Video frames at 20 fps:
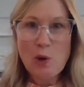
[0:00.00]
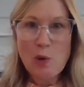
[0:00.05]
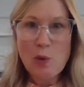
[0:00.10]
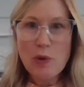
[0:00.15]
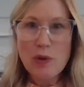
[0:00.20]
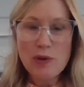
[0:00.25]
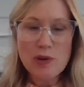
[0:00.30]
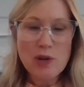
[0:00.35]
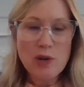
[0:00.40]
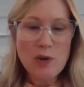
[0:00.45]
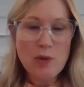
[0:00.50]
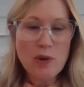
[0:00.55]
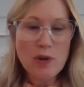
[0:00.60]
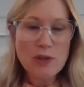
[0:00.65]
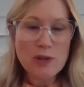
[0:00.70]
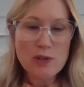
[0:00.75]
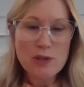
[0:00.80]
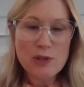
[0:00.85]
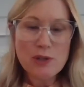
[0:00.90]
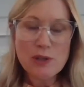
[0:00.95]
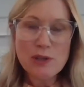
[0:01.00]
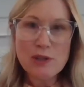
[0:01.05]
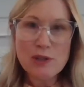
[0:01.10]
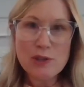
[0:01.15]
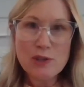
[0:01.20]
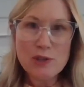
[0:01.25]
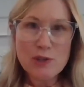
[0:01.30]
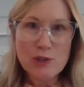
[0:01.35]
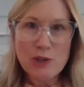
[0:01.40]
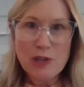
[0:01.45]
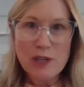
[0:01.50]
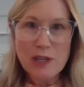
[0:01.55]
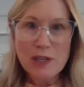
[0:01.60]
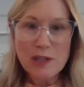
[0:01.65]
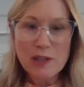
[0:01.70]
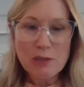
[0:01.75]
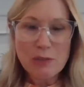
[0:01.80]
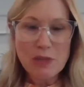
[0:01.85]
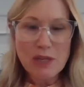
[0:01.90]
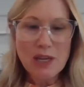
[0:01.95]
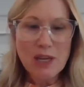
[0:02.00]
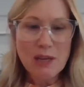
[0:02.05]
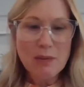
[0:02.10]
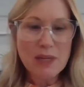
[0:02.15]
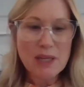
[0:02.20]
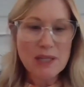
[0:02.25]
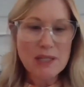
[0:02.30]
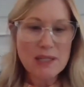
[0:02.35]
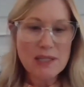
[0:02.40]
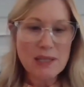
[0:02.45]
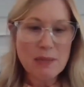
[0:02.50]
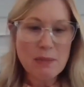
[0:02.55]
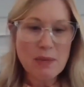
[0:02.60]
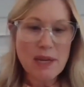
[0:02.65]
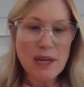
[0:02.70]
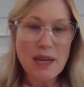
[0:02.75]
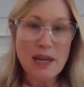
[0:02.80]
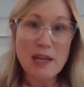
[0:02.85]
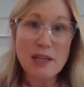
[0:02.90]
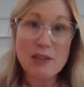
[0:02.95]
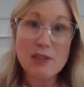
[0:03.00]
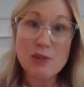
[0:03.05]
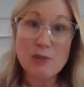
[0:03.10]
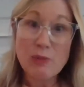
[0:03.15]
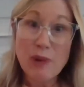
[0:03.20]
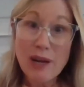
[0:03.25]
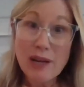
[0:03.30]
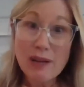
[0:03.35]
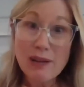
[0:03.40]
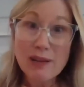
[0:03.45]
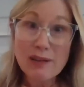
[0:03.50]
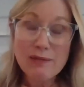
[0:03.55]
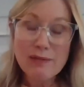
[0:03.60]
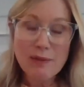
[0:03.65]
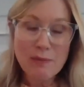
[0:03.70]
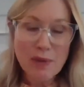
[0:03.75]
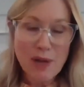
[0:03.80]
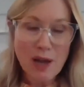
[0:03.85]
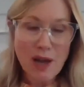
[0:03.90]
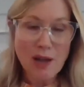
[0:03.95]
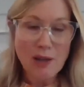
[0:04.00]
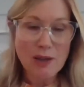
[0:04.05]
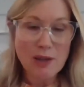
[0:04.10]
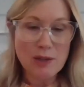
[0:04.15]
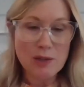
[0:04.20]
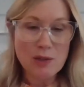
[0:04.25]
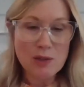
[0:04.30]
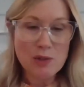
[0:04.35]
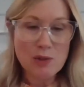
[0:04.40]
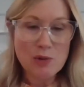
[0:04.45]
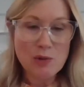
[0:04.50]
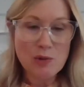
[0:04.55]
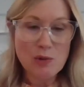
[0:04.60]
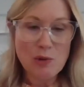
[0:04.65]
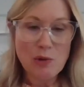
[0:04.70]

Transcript: Whether you undertook this journey to becoming a CPA directly from college